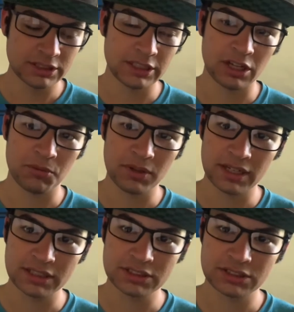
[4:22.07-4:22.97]
And I hope you
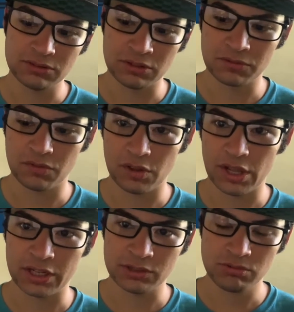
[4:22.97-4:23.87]
guys tune in for
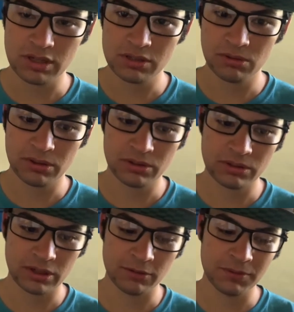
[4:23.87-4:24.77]
that as well.
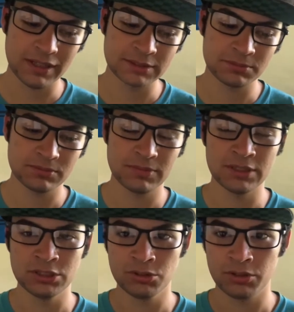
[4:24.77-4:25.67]
I hope you guys have been
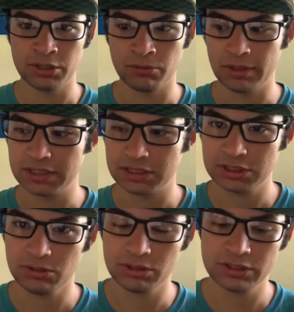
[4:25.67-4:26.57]
enjoying Racing
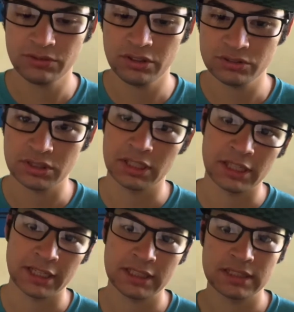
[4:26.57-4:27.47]
Stories videos of the
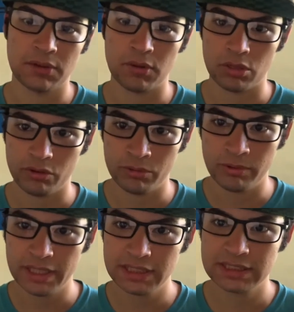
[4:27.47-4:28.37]
1973
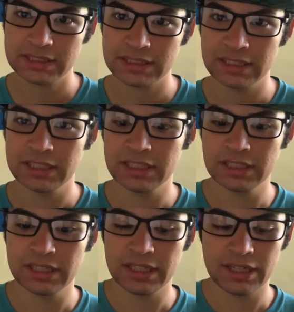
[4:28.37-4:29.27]
race.
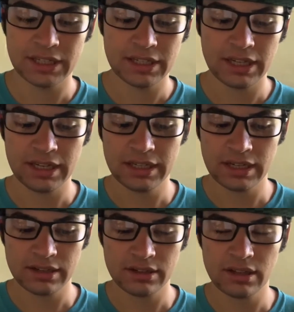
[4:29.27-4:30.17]

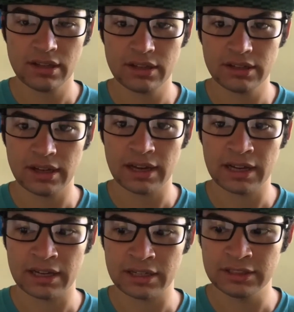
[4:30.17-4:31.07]
And
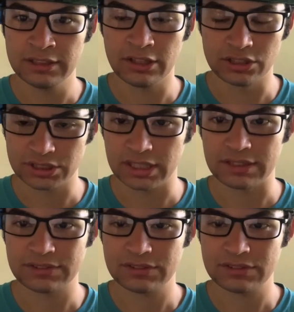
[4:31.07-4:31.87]
uh, the other stuff.